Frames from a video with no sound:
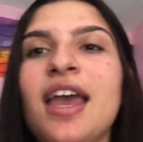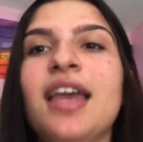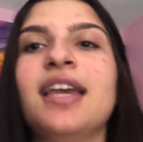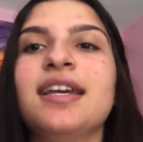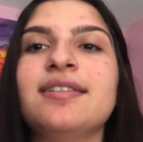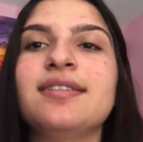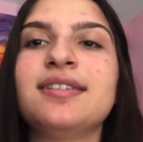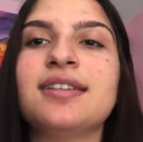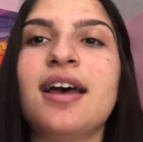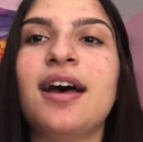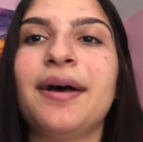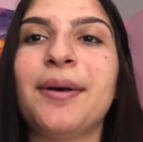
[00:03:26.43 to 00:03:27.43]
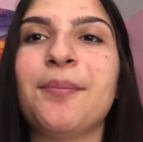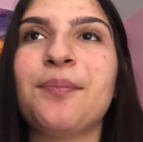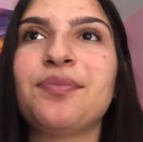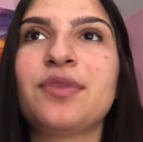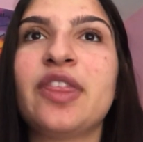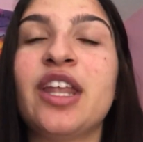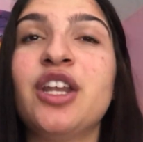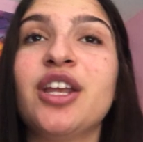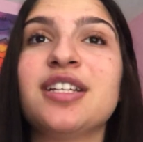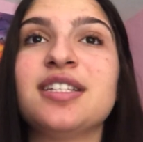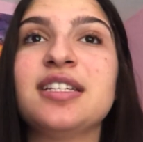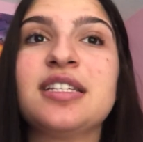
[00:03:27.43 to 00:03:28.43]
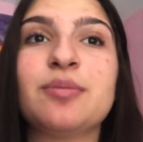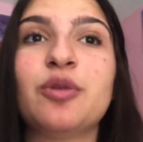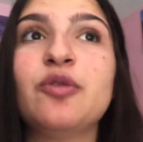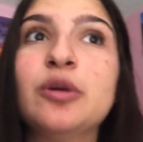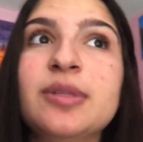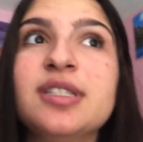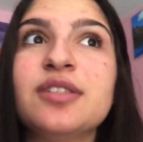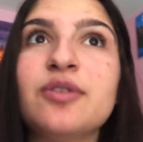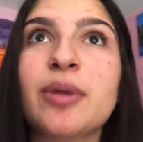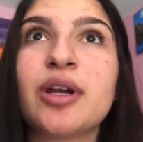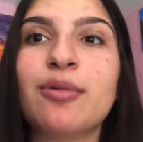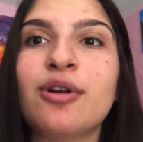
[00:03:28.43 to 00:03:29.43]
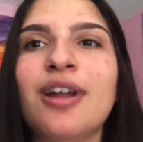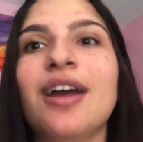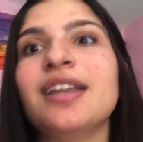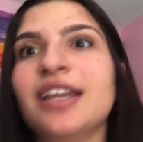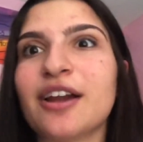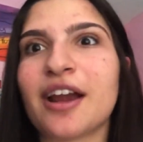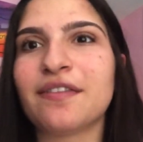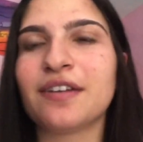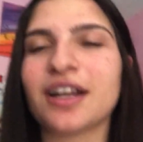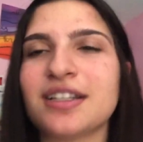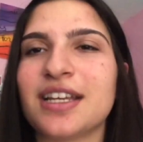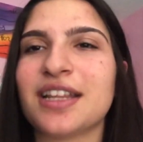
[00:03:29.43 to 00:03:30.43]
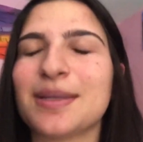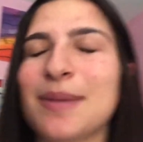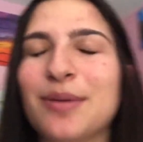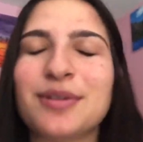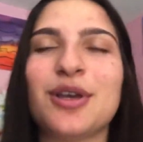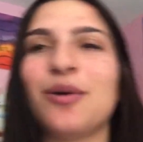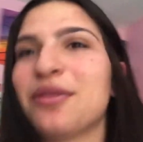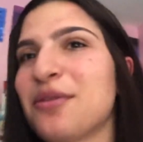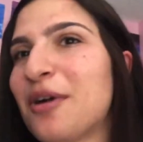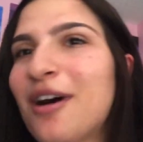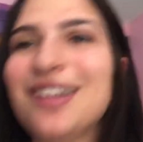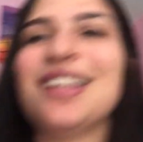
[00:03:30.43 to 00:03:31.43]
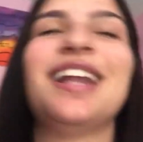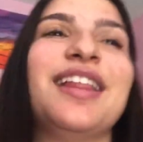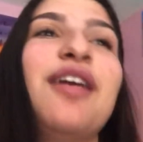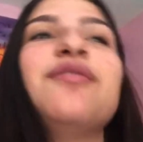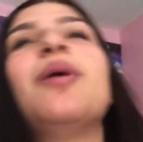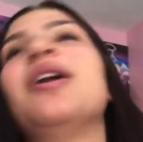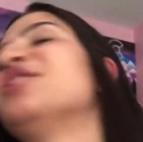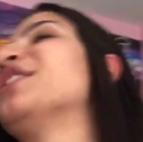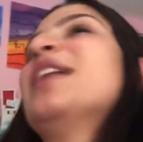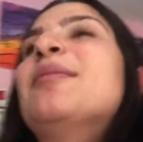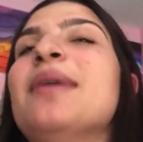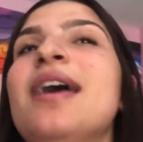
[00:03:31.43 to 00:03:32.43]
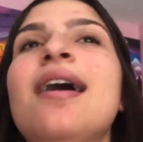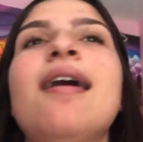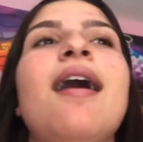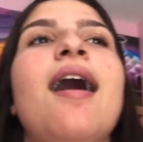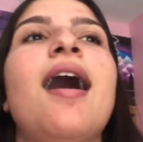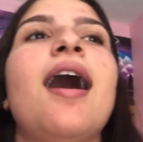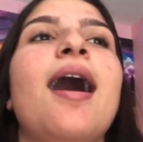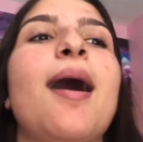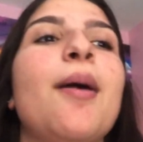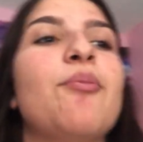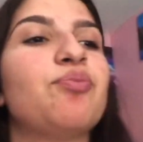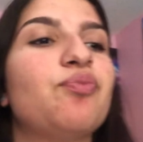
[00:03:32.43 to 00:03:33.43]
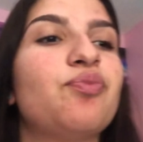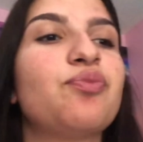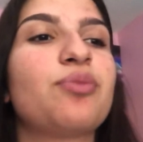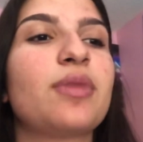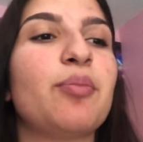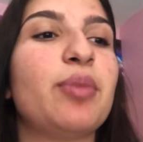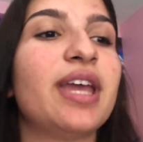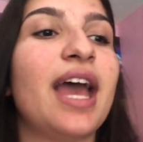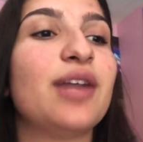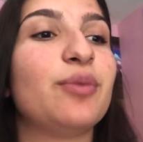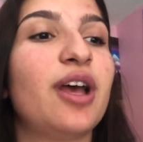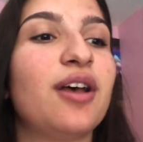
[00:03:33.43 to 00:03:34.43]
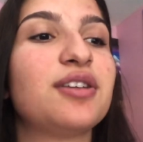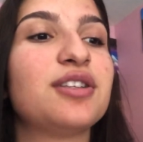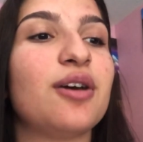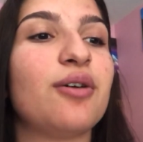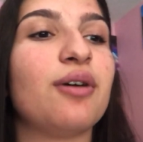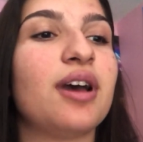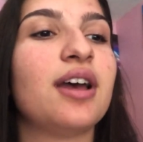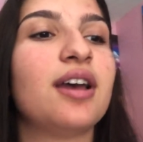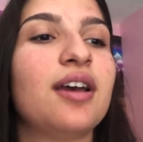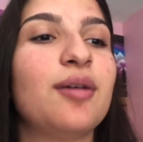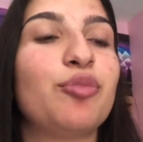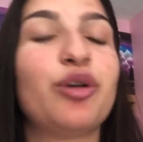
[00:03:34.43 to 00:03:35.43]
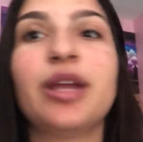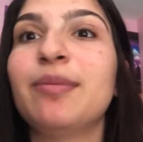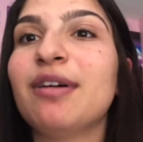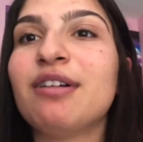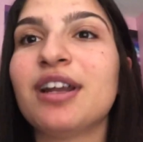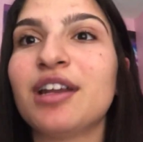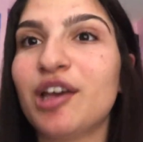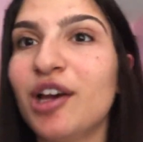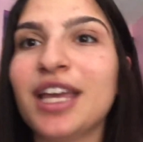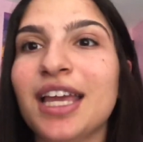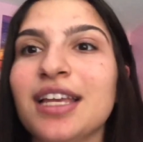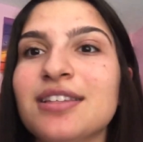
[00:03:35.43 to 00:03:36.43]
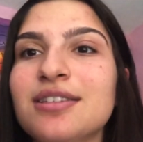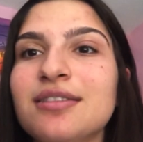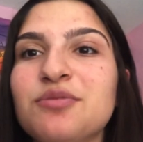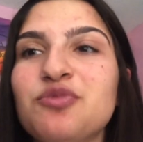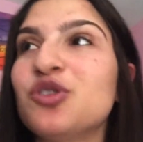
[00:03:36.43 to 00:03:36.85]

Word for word: And um, then you get to see some performances from our, board. not in here, I forgot to get them. I was so enthralled and I loved watching them. Um, but yeah, and we also bring milk and cookies.